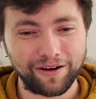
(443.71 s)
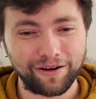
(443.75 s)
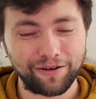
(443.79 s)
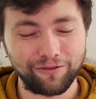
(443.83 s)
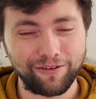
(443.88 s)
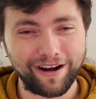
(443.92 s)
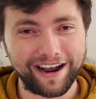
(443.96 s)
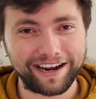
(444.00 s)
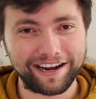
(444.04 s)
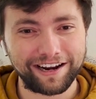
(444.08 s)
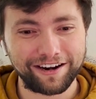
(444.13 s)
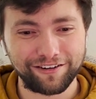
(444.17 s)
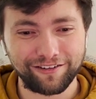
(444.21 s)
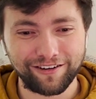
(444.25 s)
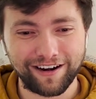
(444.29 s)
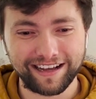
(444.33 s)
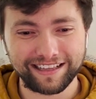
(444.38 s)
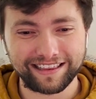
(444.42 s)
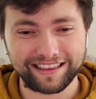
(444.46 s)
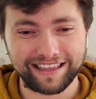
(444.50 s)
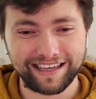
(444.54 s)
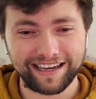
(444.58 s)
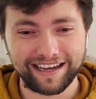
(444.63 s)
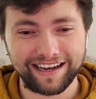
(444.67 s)
Record
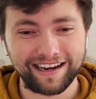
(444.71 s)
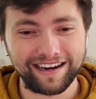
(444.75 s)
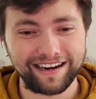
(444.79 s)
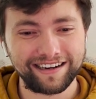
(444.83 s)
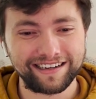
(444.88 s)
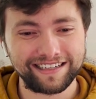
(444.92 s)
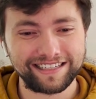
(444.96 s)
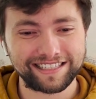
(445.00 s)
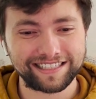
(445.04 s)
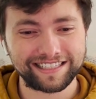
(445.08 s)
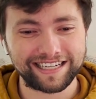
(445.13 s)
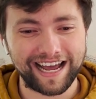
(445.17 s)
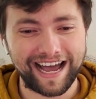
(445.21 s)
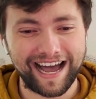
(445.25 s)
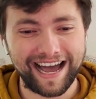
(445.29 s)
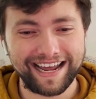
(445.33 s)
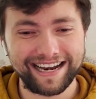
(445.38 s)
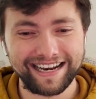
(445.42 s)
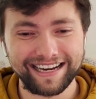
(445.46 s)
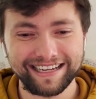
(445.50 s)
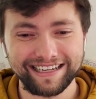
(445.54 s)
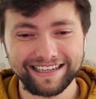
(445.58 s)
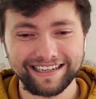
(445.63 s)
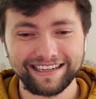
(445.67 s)
right there. He's tied
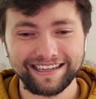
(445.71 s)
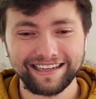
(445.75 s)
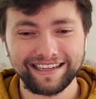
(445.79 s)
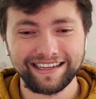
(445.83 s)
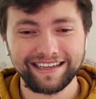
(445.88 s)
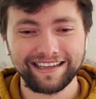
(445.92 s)
it.